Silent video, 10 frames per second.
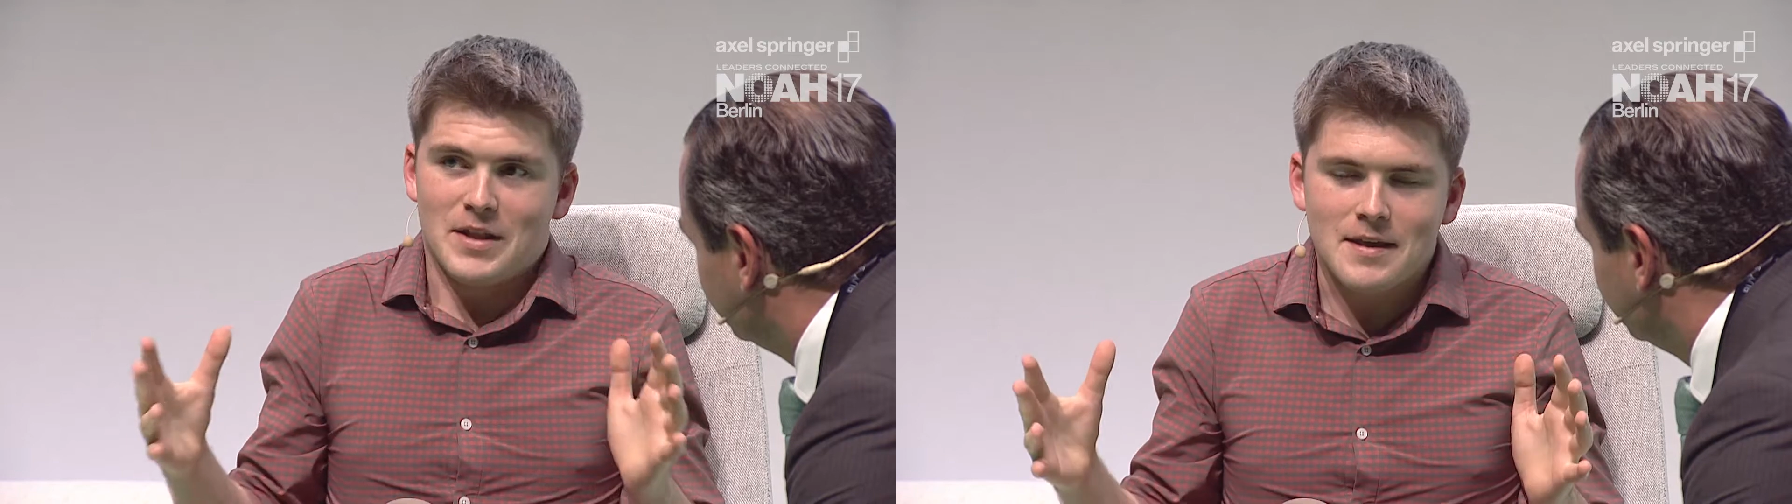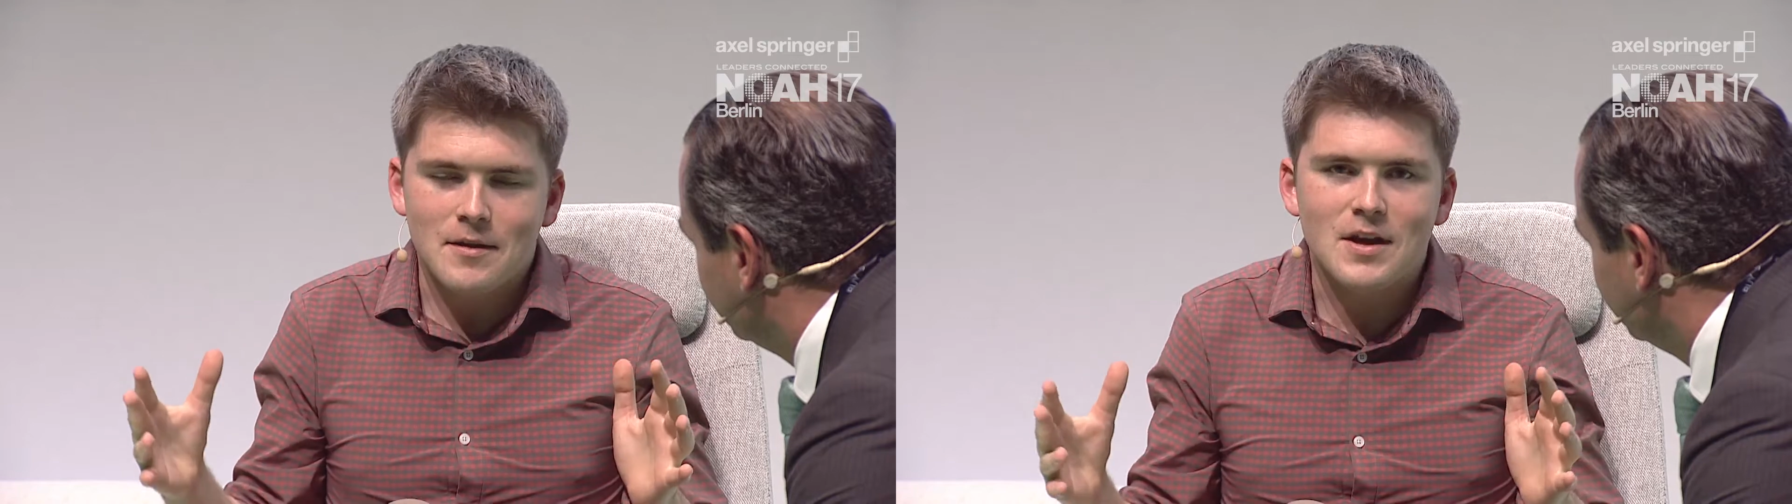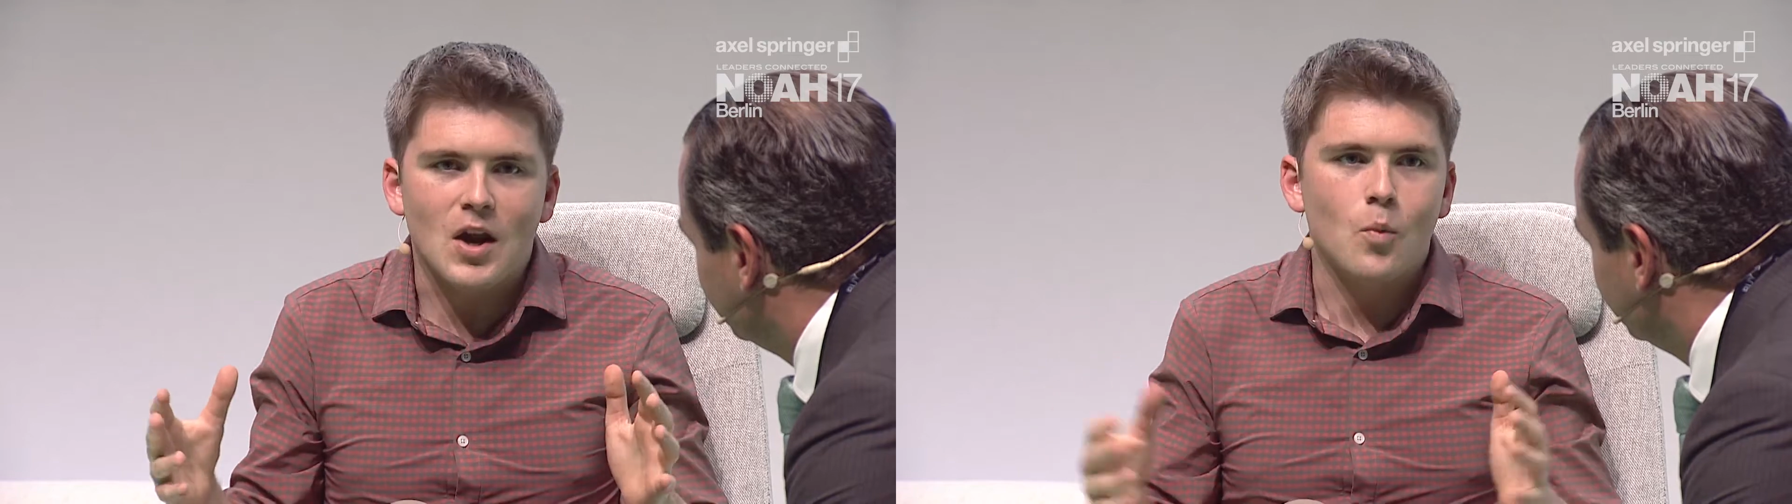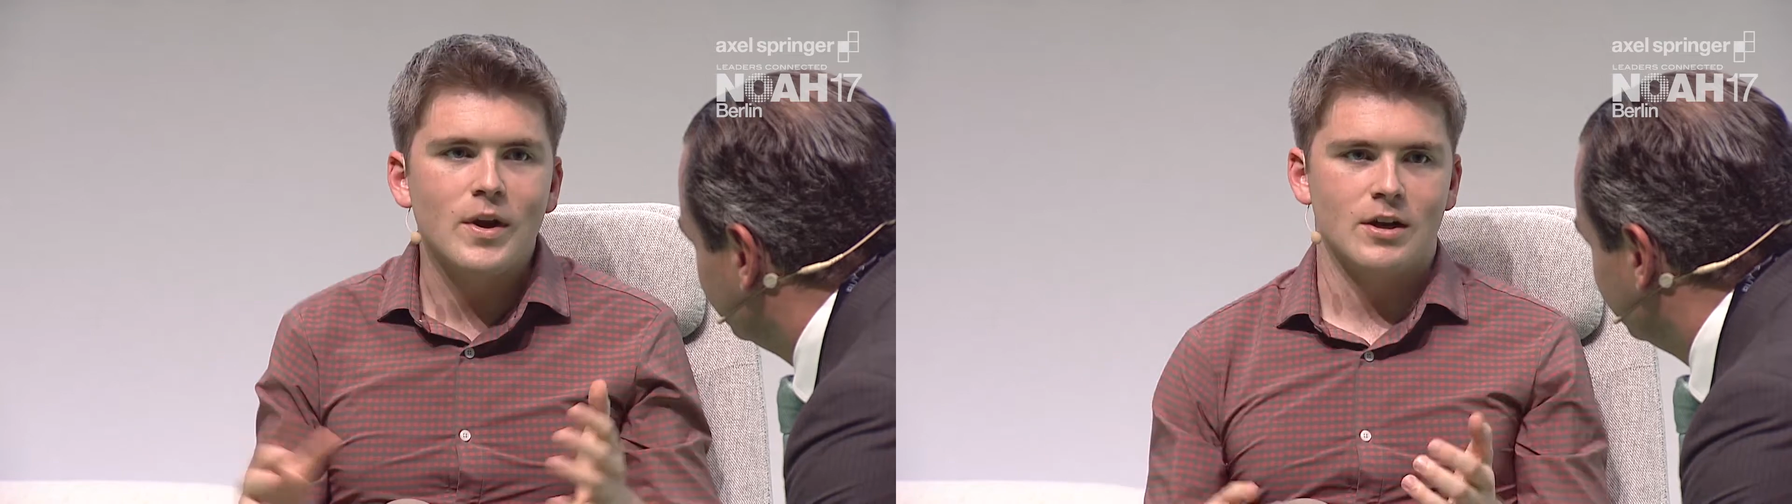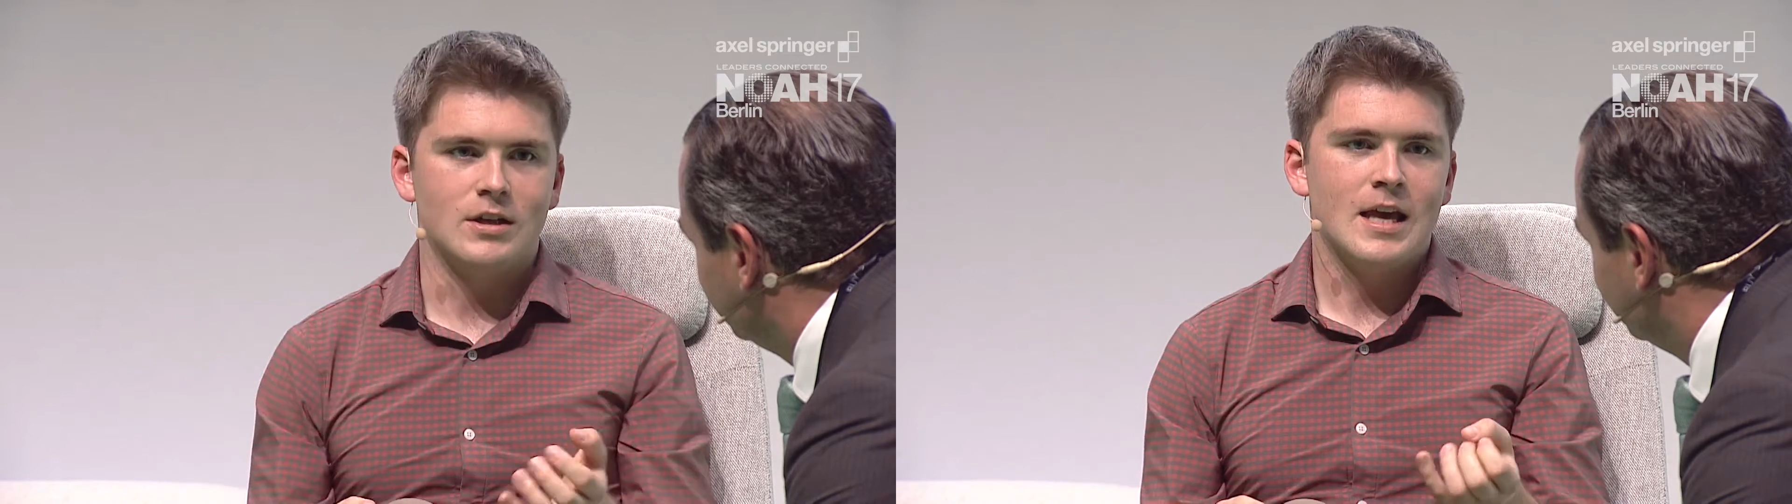sounds kind of
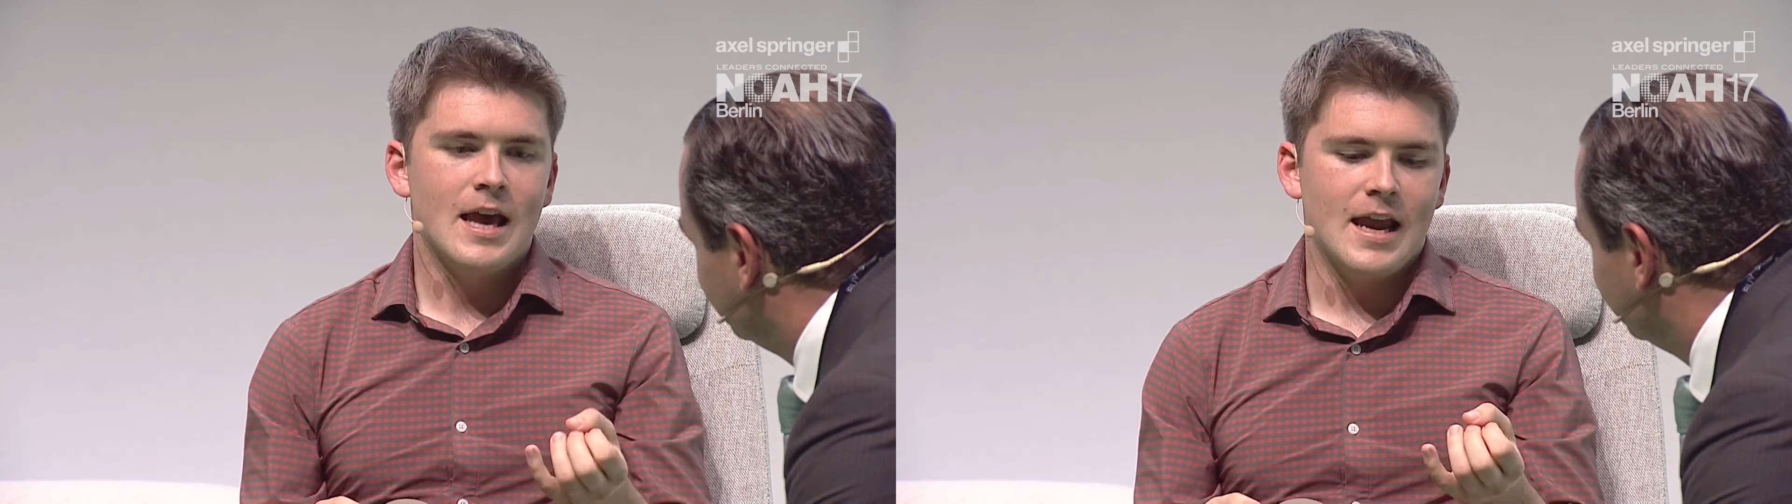weird.